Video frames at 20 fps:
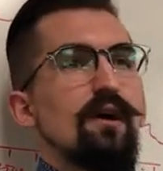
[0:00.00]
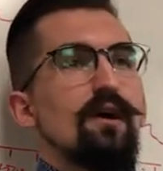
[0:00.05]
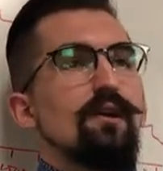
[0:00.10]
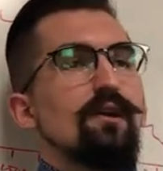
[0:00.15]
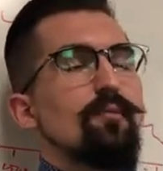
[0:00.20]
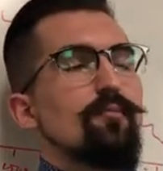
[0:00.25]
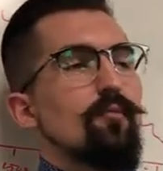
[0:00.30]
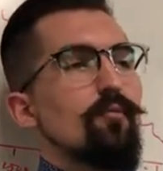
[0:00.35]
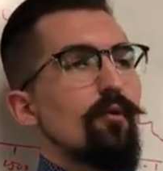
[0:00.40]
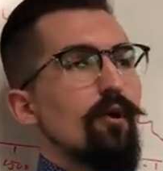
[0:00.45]

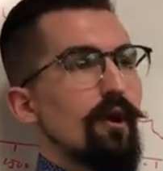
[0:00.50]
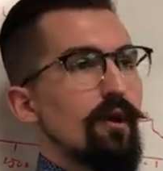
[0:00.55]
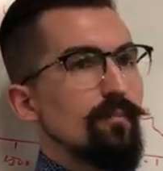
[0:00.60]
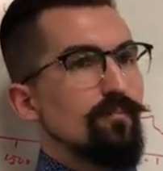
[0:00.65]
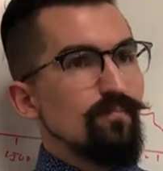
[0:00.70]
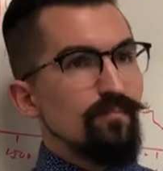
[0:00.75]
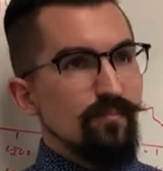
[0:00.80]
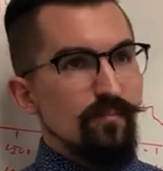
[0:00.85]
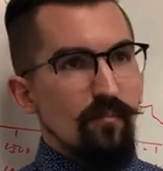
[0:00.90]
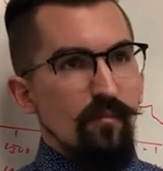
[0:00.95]
Number
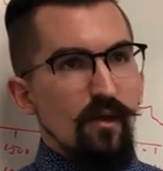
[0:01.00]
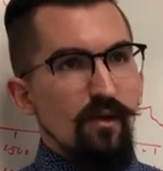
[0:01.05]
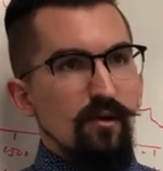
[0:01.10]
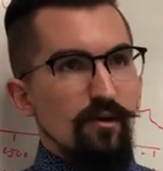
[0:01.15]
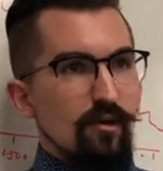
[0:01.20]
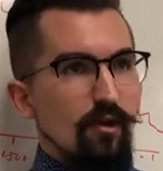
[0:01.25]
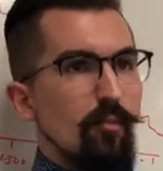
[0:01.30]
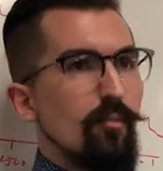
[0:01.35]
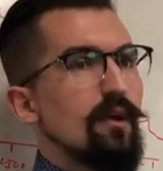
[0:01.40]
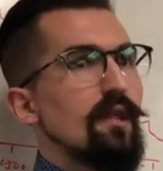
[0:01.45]
one,
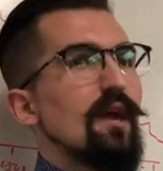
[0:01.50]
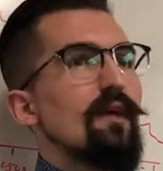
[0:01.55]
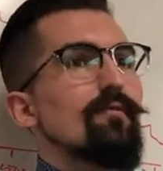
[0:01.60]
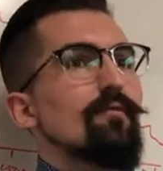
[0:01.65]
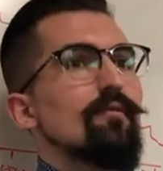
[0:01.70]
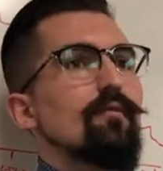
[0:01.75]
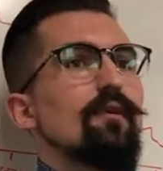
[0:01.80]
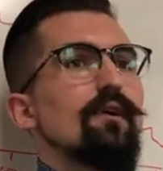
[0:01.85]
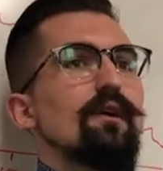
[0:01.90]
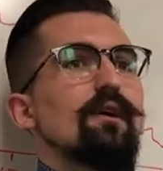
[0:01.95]
nobody
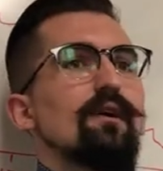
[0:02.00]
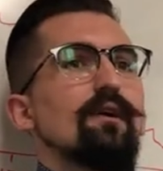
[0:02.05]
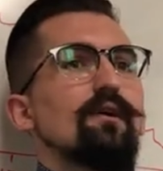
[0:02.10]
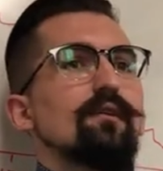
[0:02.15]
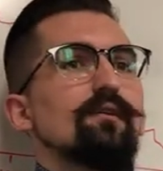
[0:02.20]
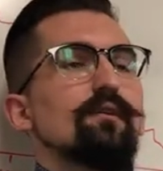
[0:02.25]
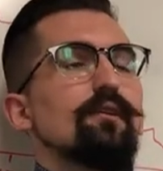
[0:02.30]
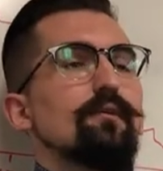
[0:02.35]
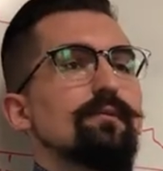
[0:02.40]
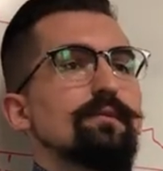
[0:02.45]
ever uh,
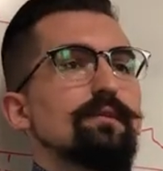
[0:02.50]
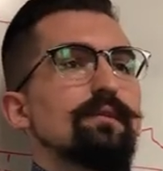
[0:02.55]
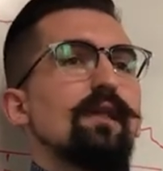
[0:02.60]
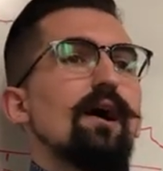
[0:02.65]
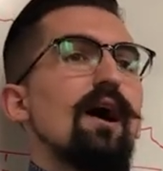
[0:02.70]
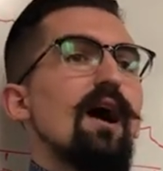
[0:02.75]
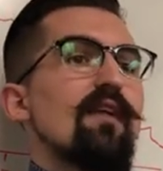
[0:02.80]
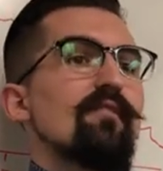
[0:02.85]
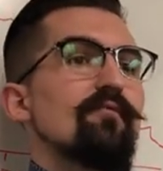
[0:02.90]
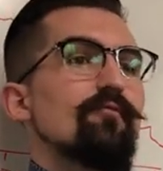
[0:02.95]
goes
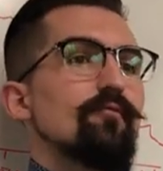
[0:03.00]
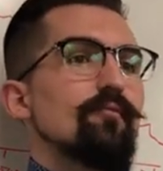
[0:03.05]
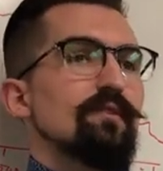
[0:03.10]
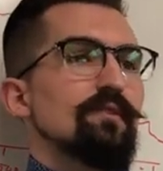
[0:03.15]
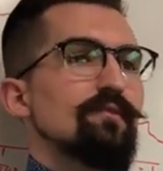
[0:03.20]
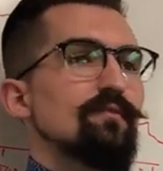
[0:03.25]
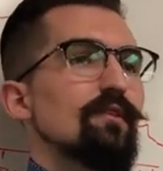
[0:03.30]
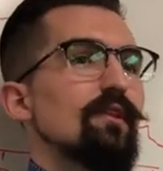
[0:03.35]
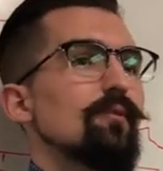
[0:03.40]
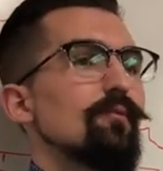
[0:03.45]
live from a
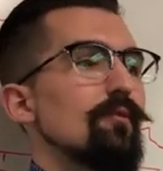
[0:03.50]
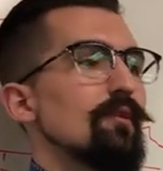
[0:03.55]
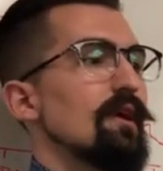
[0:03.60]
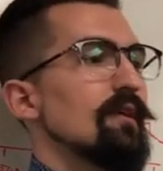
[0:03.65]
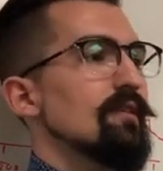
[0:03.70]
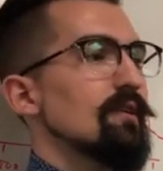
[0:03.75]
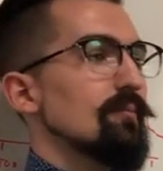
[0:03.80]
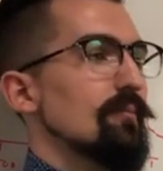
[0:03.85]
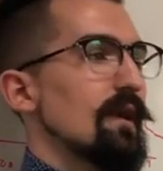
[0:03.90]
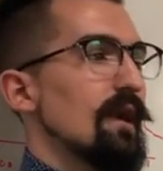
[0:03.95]
city where
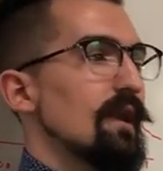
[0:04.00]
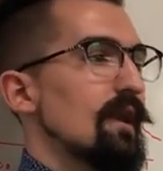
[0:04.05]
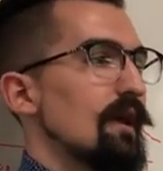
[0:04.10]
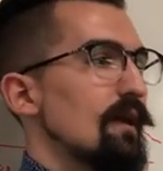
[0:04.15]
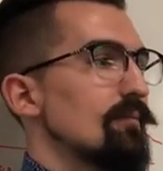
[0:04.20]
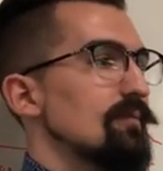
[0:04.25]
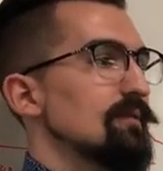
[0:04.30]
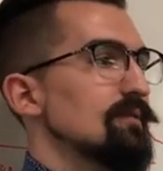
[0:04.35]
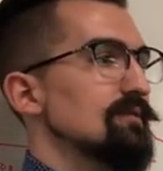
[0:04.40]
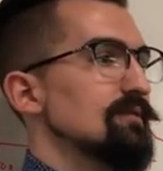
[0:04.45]
nothing bad
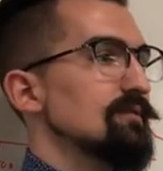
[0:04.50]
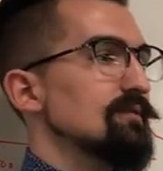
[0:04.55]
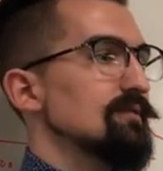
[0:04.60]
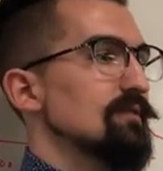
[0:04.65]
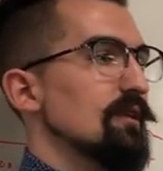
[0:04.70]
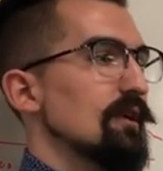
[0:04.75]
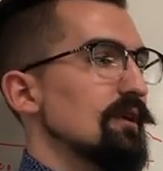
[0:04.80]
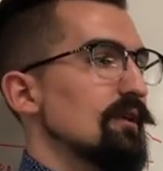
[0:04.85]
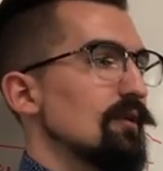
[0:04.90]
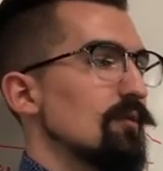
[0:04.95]
happens.
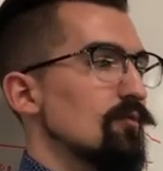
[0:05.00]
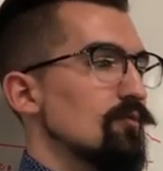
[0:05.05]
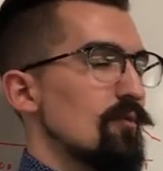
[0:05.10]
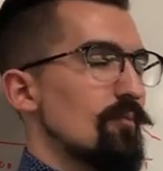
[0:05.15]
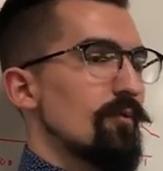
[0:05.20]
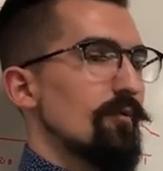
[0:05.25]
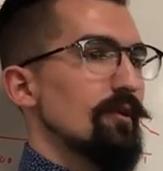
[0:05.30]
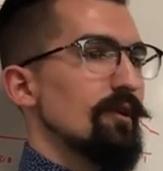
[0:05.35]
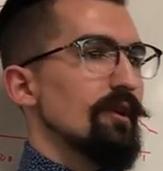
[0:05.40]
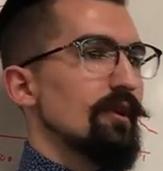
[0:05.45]
Like, we're
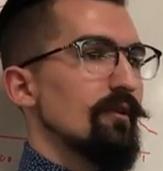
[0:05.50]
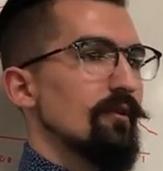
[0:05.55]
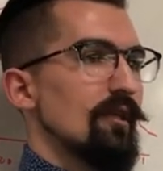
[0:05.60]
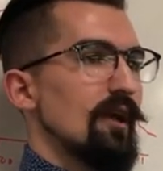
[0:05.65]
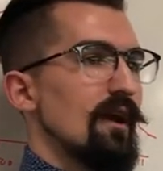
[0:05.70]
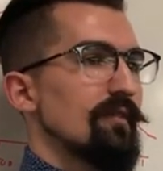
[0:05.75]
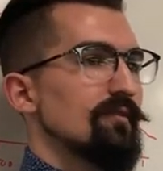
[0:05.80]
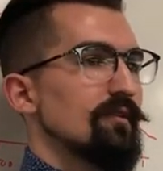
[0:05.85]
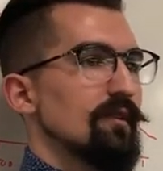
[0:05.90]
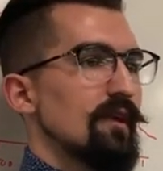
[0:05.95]
reporting here
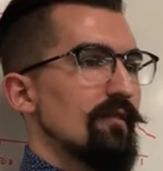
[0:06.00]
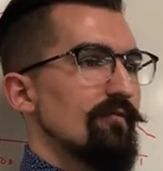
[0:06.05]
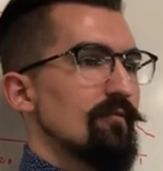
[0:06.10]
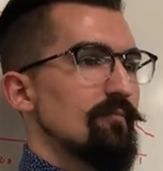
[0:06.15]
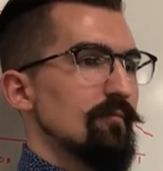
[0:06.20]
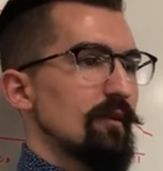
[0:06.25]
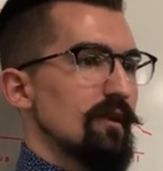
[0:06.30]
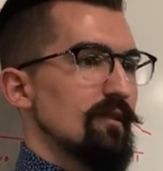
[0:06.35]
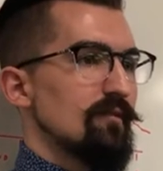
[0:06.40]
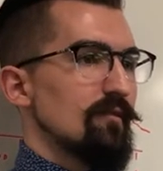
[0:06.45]
live today
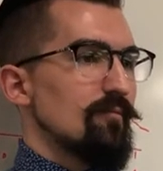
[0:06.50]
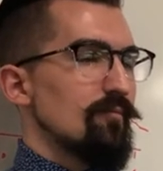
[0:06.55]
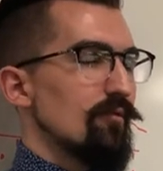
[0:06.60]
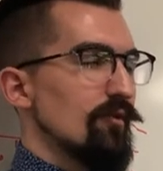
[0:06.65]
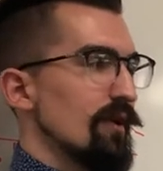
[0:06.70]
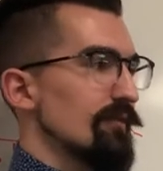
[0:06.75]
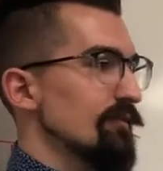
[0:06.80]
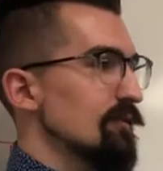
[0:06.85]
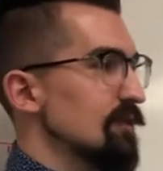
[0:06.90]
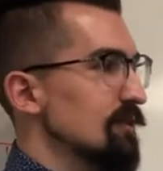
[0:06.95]
from Lathrop
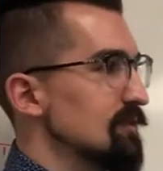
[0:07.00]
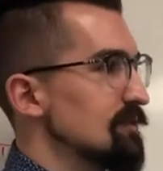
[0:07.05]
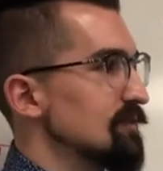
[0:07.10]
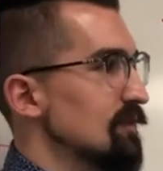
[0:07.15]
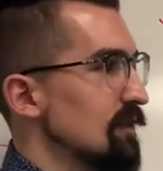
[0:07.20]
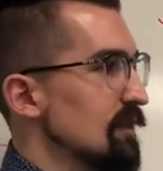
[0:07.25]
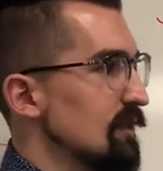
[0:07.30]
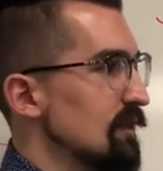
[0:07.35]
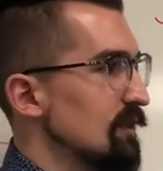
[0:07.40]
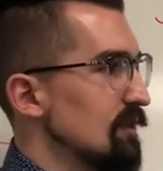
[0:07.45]
where everything's
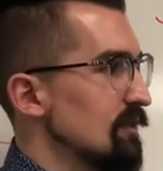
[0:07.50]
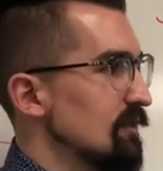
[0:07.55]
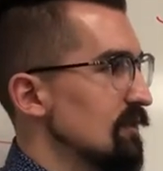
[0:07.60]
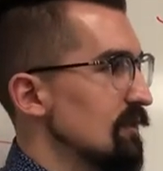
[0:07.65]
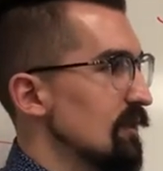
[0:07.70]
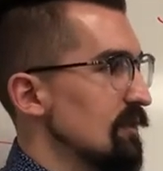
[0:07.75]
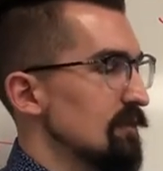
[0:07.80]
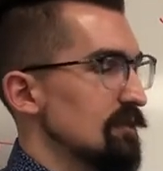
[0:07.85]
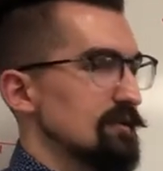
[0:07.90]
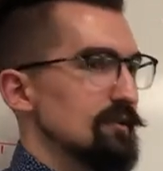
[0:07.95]
sunny and
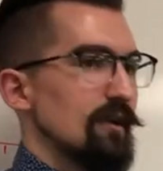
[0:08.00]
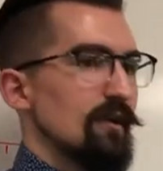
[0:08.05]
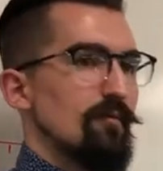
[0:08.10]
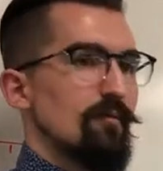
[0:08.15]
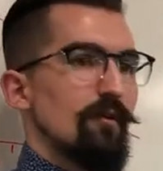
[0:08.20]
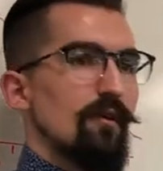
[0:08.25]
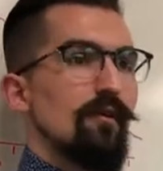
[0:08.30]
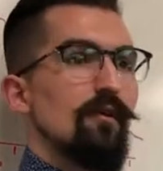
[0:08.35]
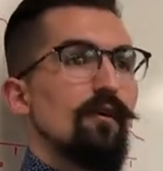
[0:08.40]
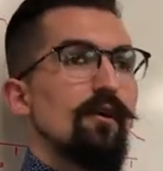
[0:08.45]
nothing's gone
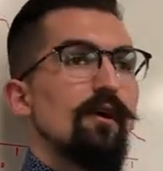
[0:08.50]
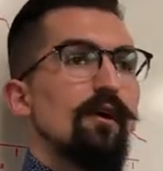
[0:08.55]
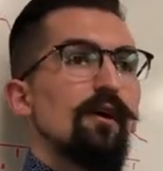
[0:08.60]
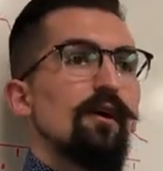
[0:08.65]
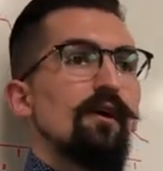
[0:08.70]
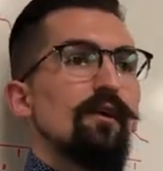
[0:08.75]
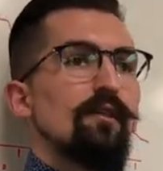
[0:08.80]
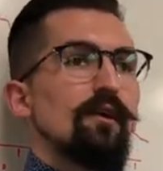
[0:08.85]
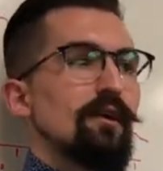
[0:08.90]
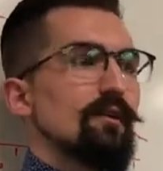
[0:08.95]
wrong.
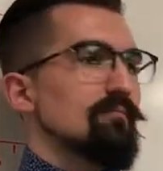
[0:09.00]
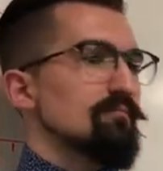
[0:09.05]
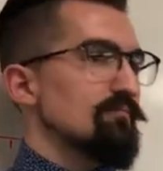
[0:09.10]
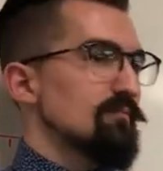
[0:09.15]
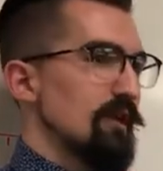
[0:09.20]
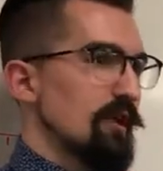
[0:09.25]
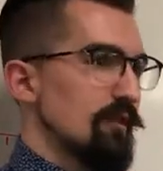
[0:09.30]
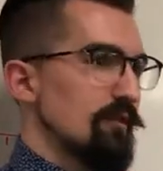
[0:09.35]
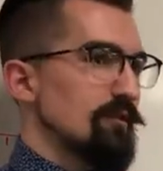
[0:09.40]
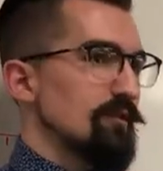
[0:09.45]
Like,
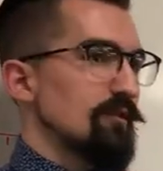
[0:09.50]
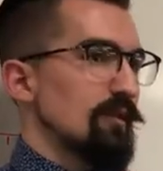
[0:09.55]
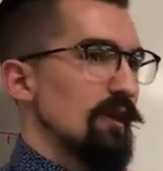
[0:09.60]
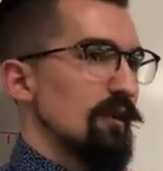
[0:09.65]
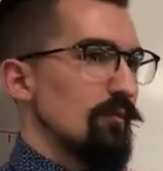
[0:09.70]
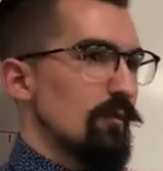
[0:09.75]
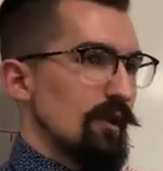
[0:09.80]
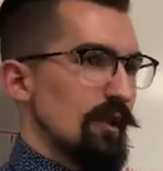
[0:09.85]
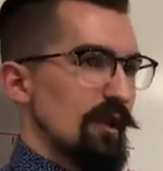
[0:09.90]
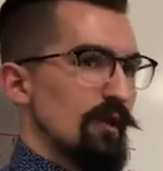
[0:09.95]
they don't do
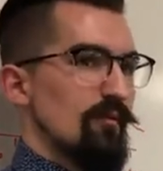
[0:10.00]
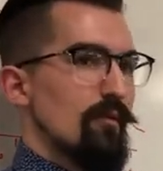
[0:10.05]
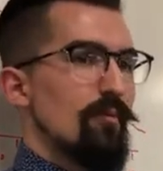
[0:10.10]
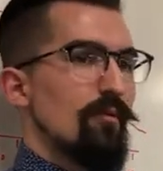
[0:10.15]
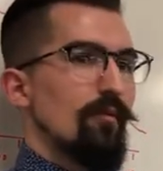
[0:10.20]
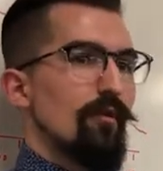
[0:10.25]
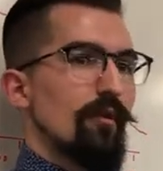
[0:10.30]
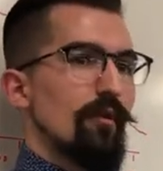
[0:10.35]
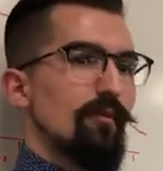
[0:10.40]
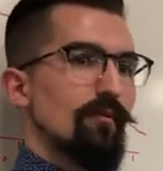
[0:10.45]
that. What do they
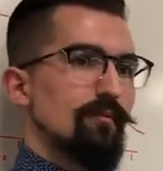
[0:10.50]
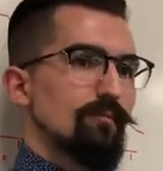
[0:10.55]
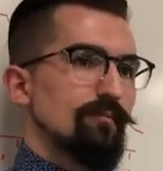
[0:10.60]
report?